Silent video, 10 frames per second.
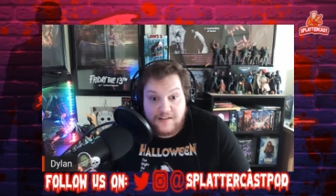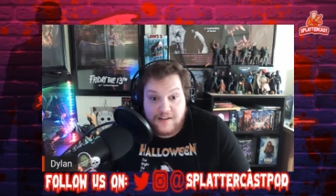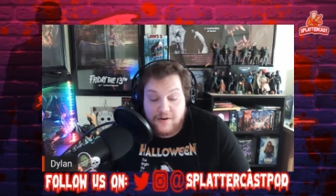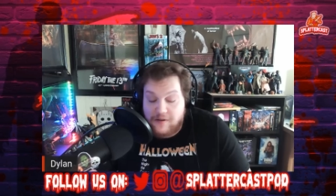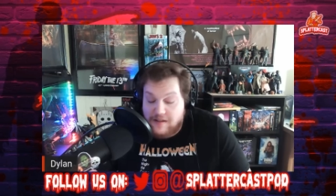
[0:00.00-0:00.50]

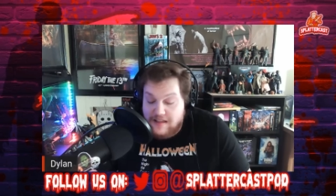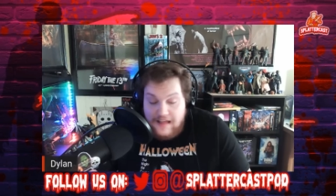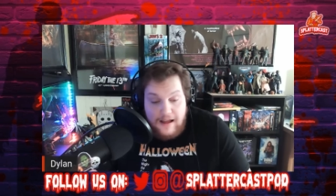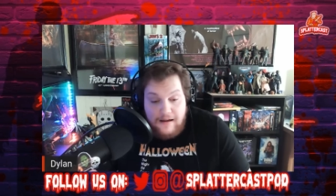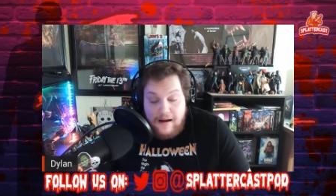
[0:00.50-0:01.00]
So uh,
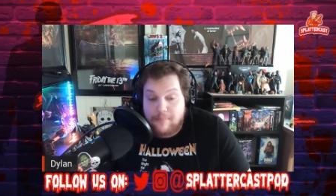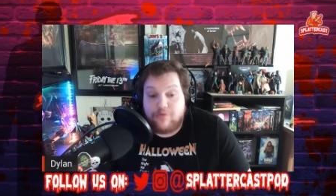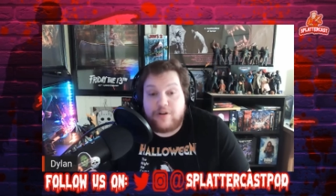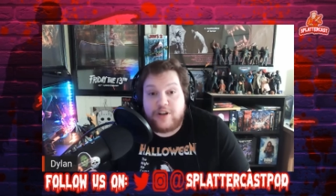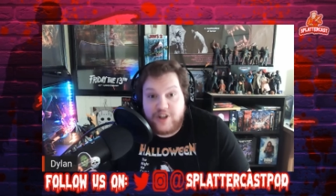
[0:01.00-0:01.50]
I, I
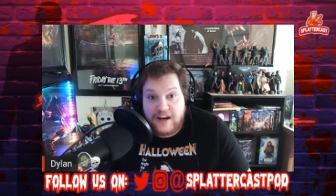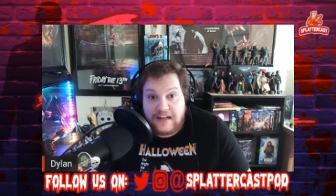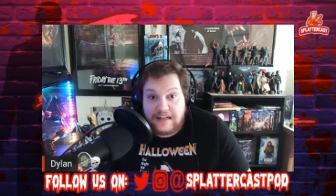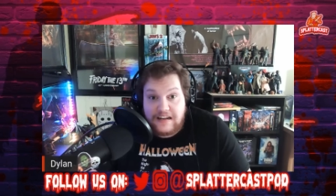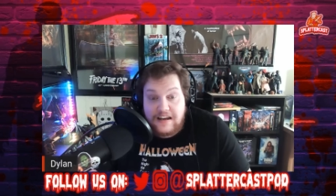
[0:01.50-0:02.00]

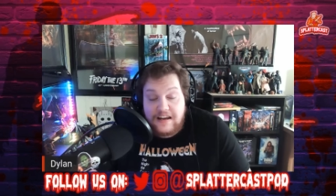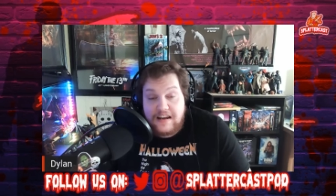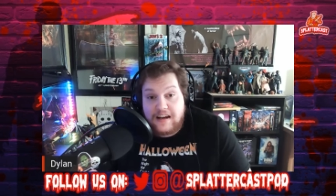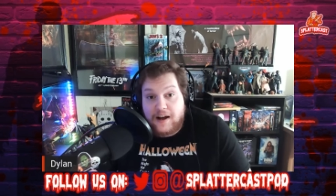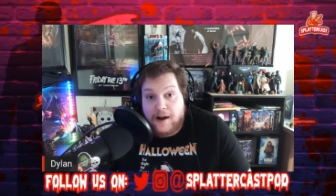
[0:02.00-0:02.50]
appreciate it.
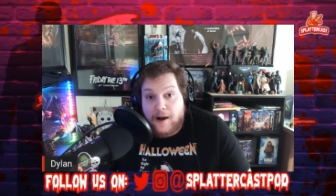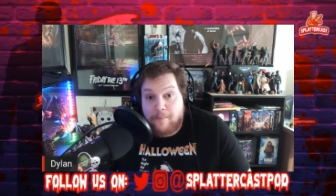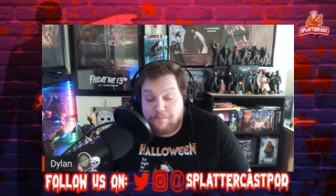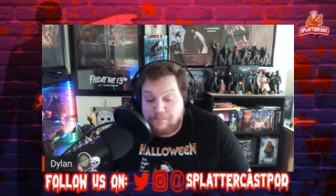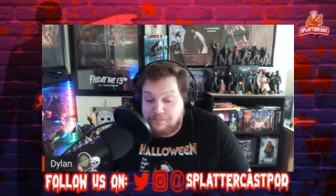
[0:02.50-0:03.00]

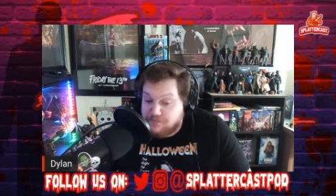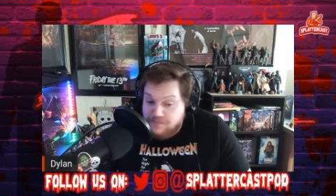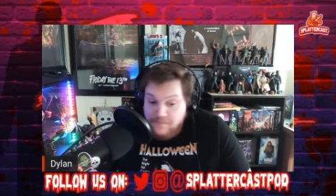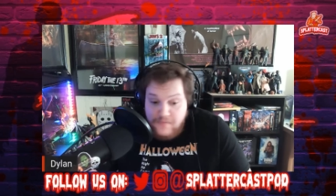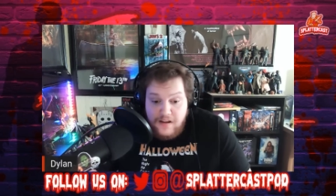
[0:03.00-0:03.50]
Um,
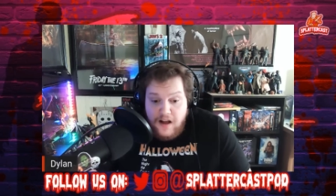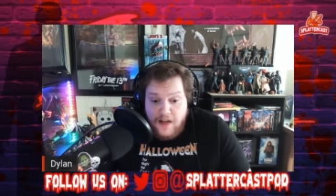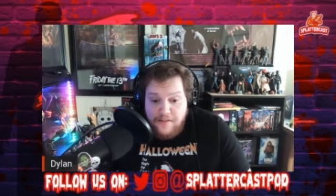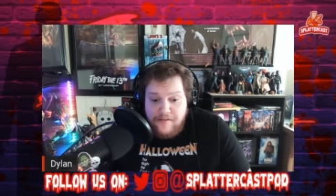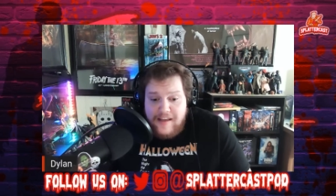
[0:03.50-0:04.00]

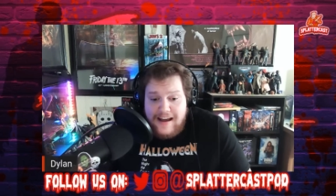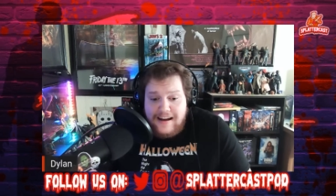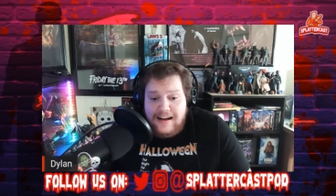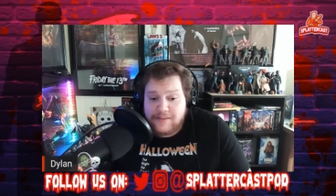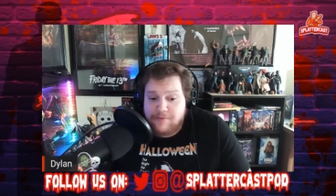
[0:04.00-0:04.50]
other than that,
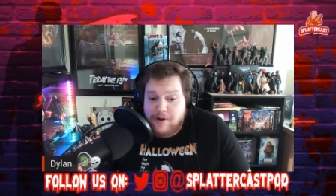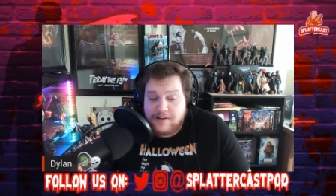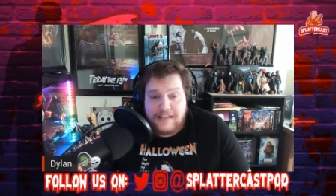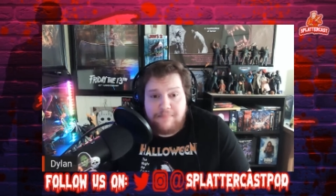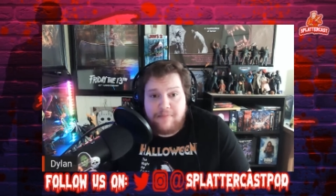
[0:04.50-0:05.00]
guys, we are
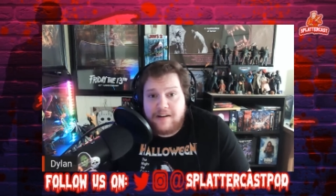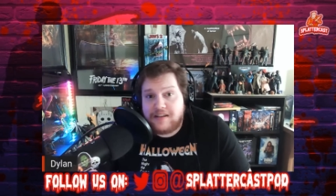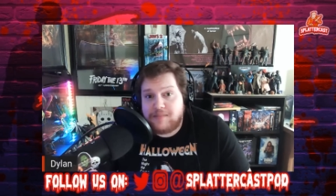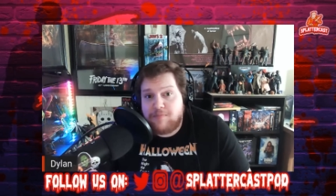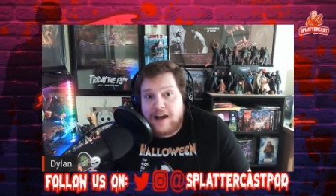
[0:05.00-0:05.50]
deep into
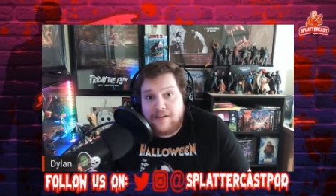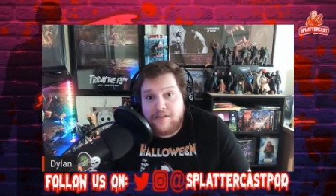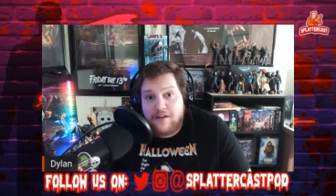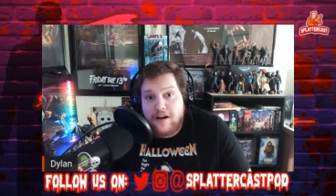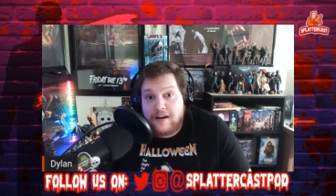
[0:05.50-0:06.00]
the
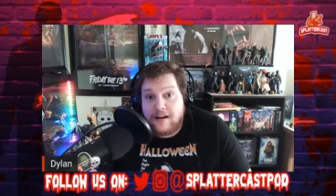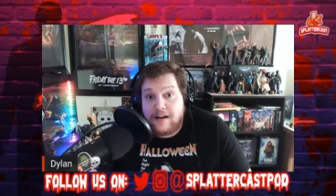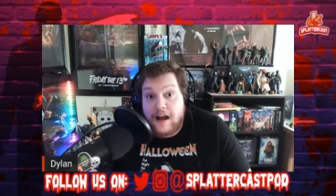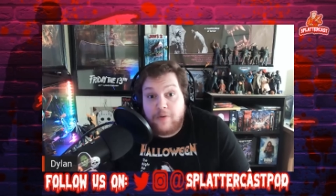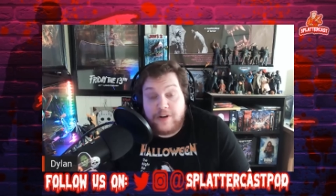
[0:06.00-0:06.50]
Splatterthon.
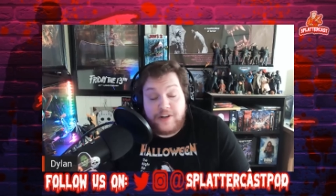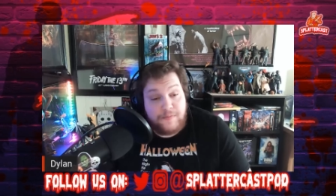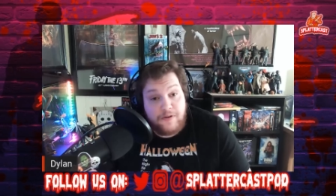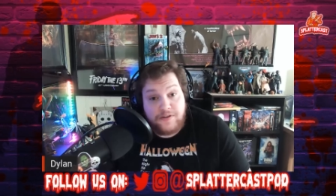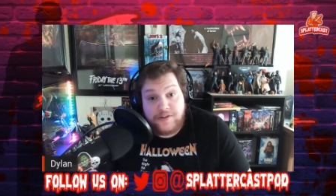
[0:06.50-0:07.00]
Uh, we
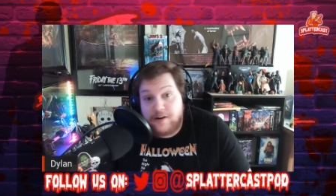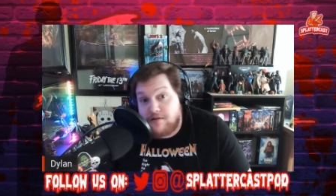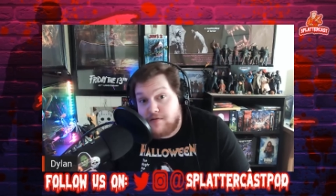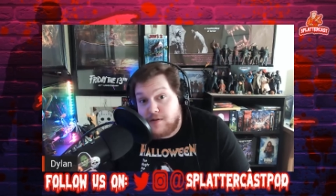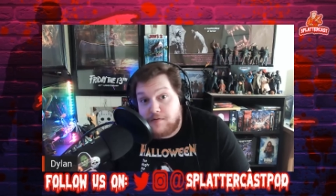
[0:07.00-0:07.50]
just posted our
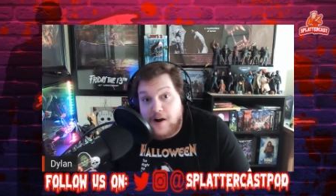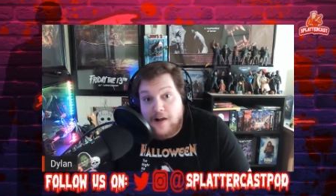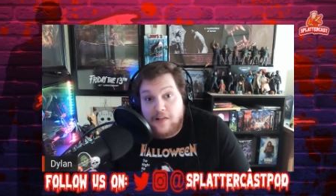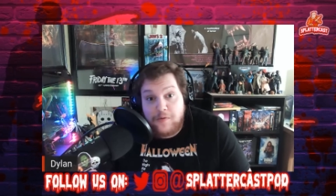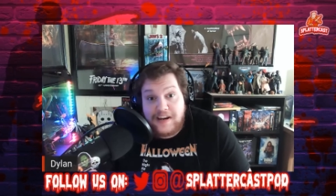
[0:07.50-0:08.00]
review for
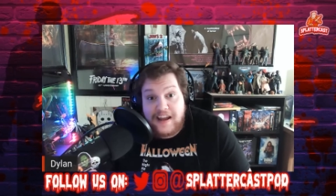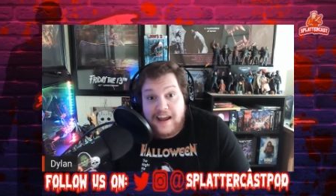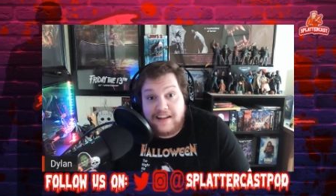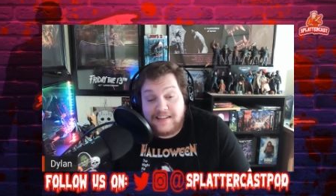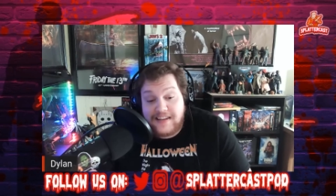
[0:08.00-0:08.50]
Halloween
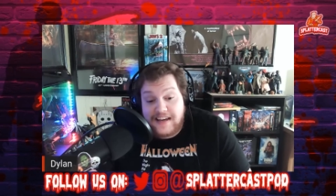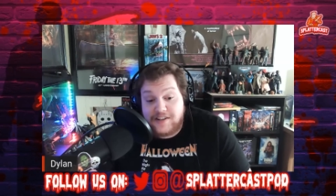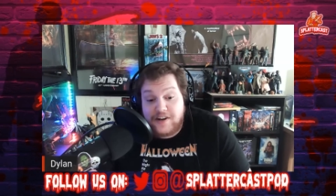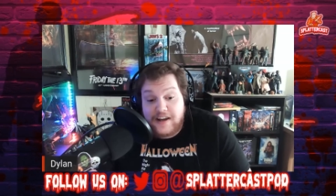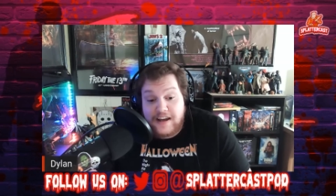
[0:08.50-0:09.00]
Ends
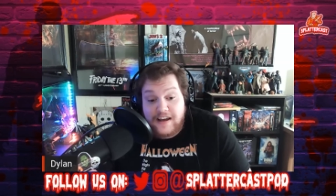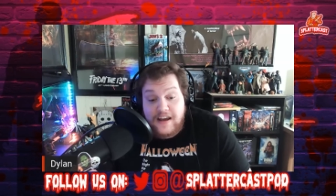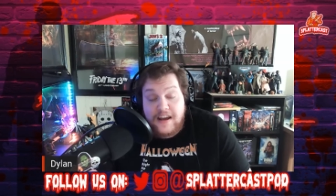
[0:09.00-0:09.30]
yesterday,